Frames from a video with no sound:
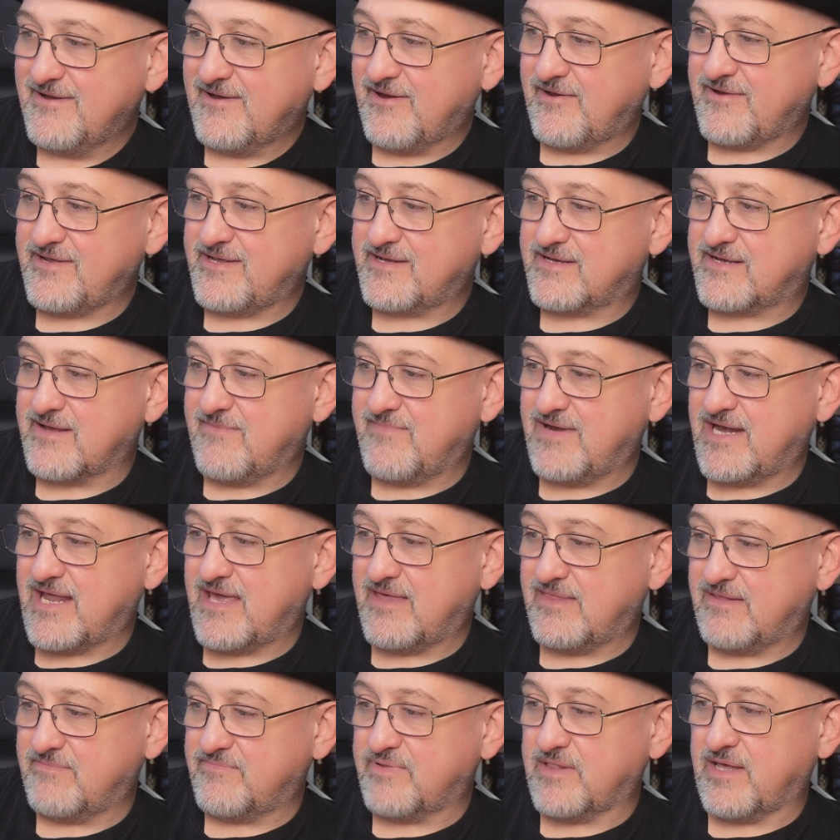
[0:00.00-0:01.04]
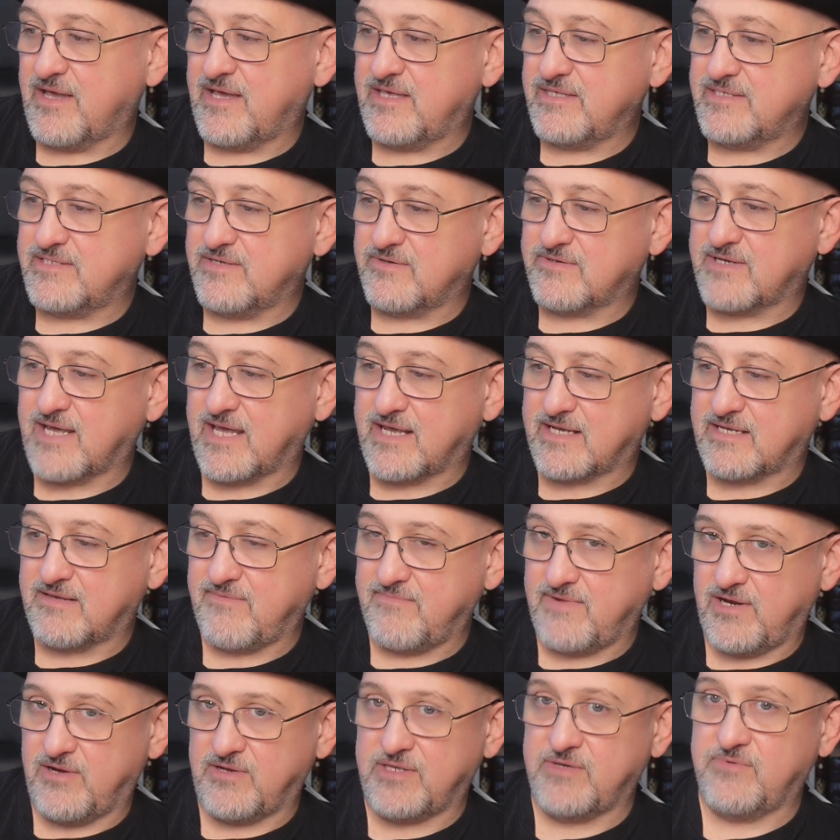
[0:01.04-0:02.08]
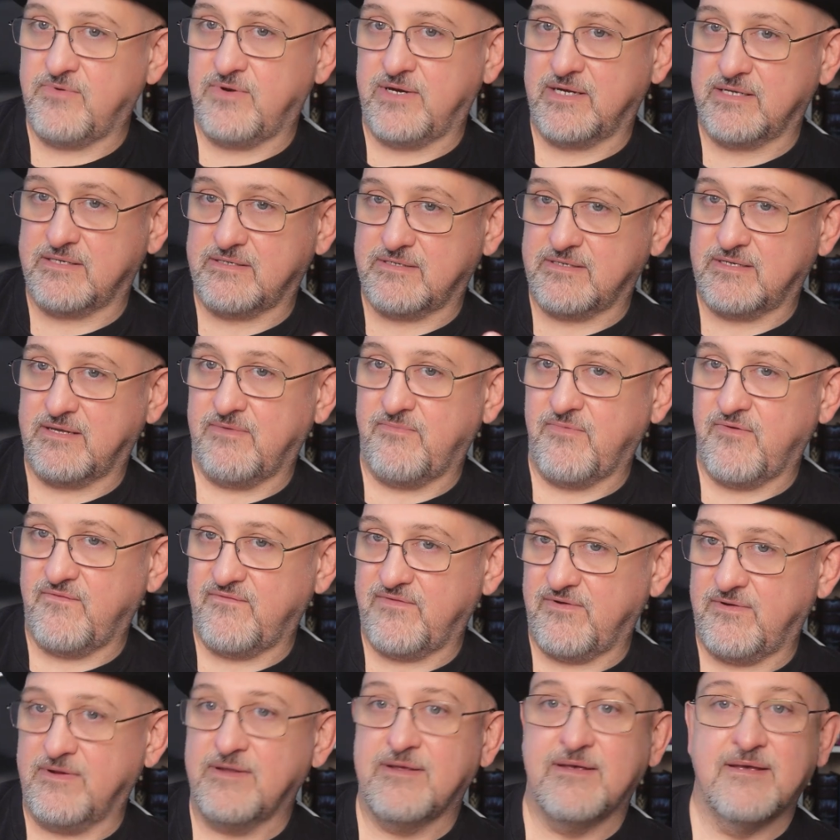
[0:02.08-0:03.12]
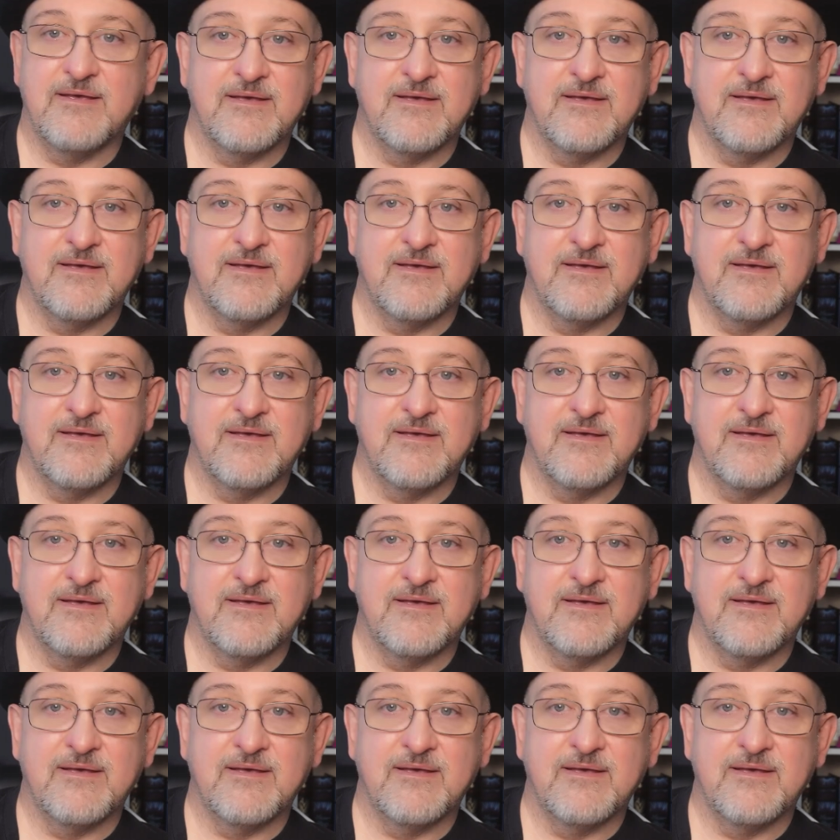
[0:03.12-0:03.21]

Are you coming out of the blinds? Okay, come here. You want to come over?